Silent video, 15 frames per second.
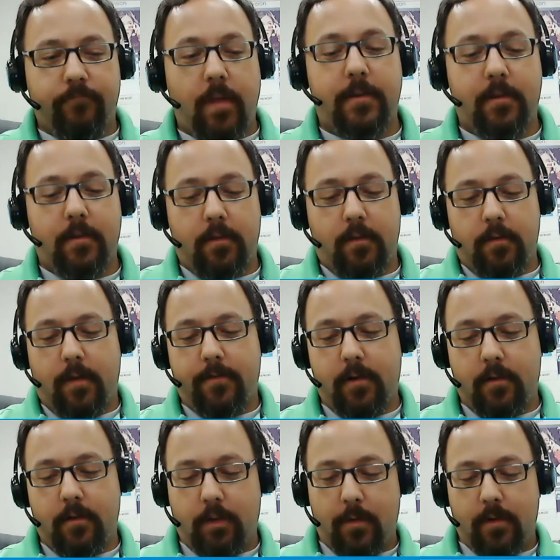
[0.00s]
yeah, but you
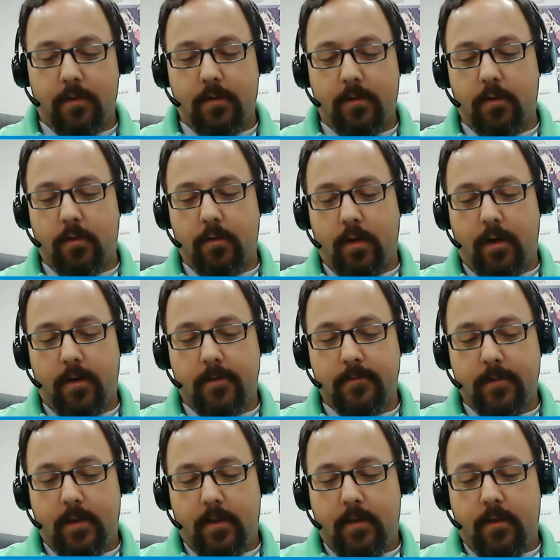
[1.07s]
definitely want to do an
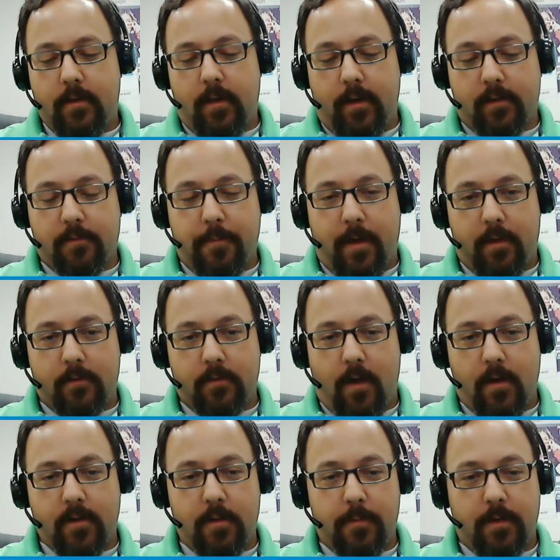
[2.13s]
XPath
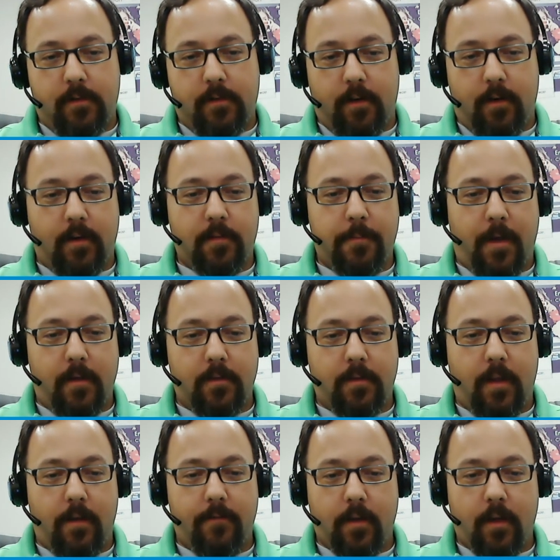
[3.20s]
document and an XPath
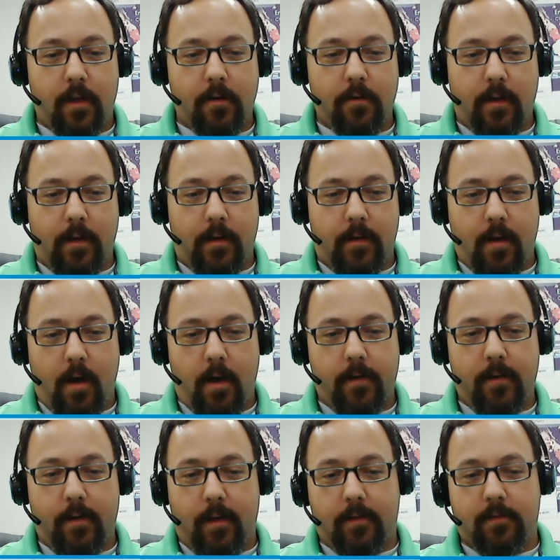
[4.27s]
Navigator and not
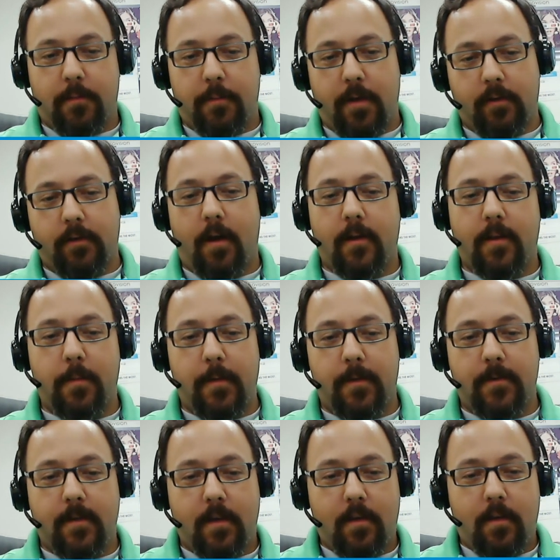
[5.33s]
an XML
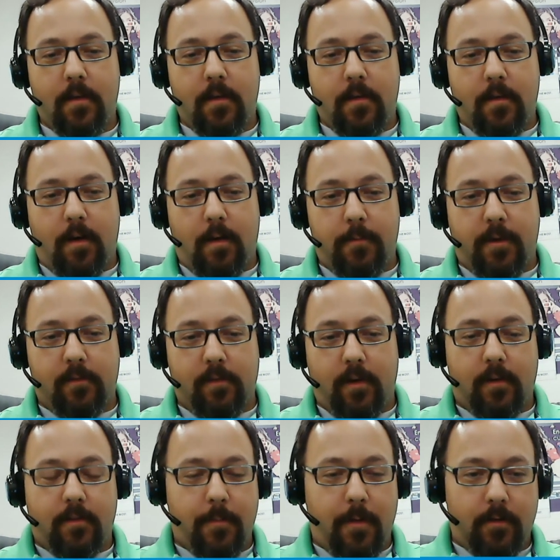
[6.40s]
document because an
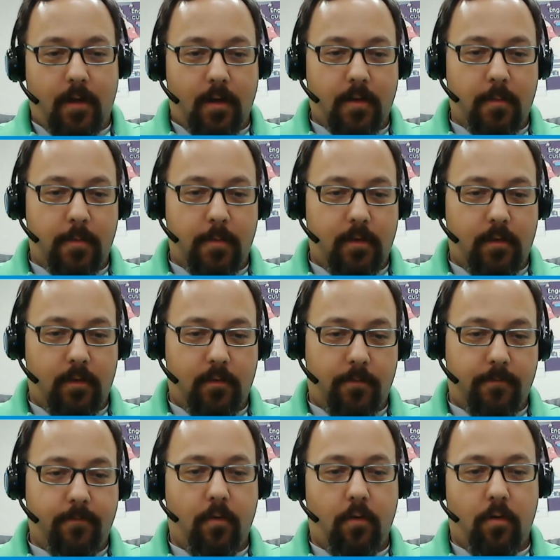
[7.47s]
XML document is a
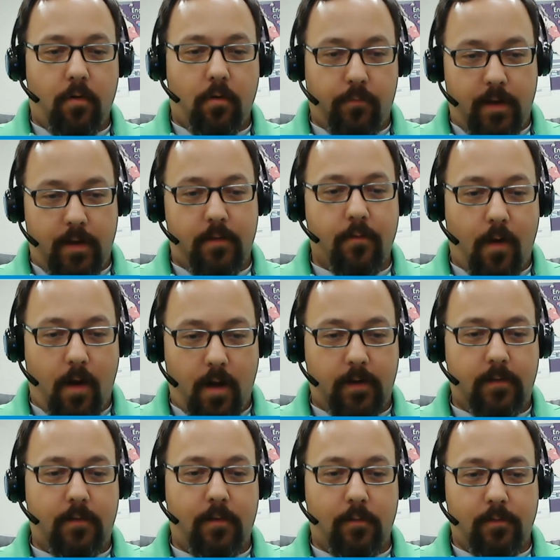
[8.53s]
full
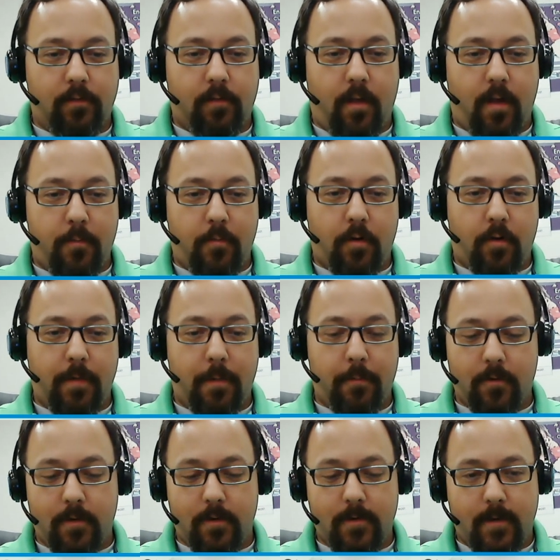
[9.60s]
read-write, uses a lot more
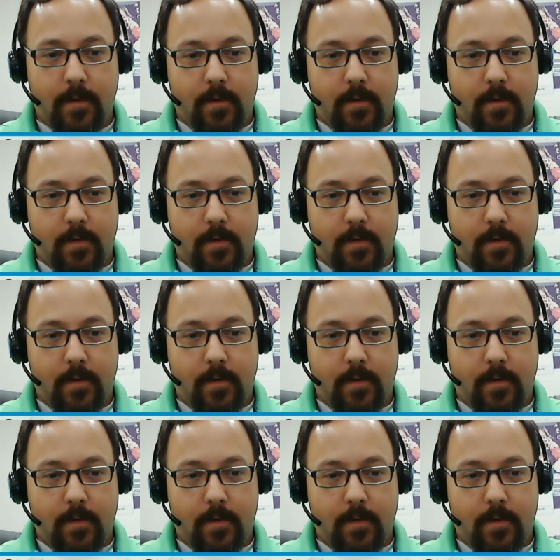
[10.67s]
memory.